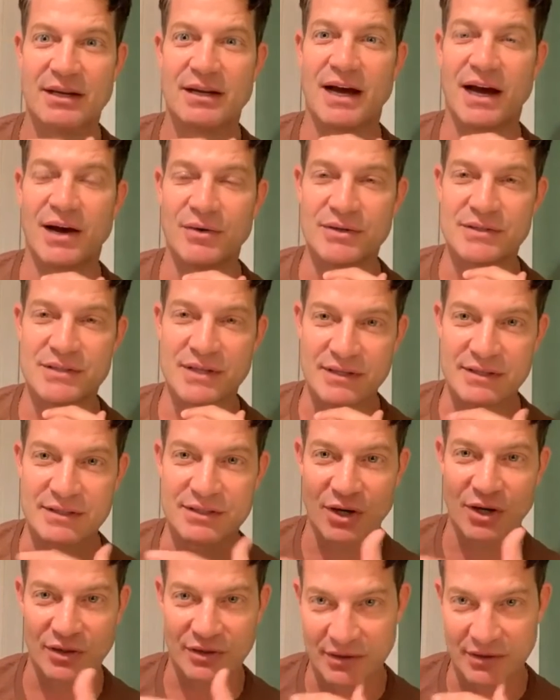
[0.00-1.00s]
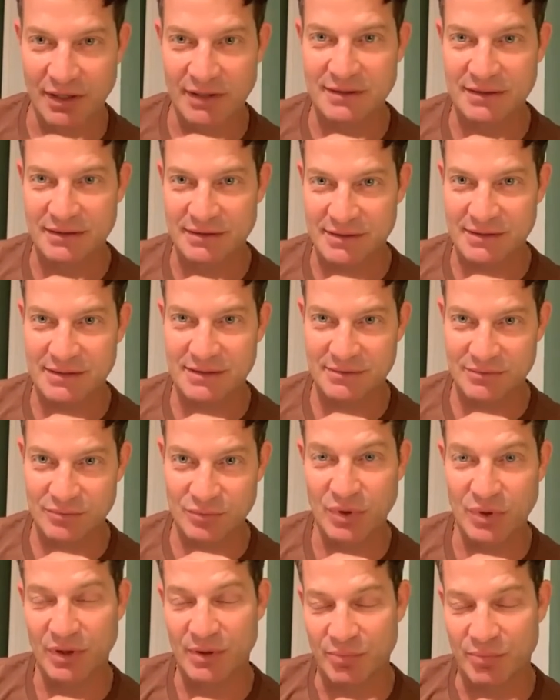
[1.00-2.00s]
I would say start collecting
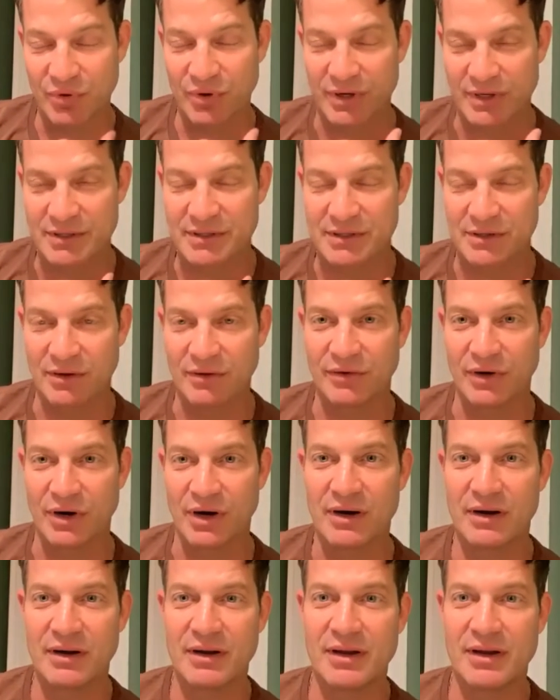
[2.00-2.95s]
really pretty silver.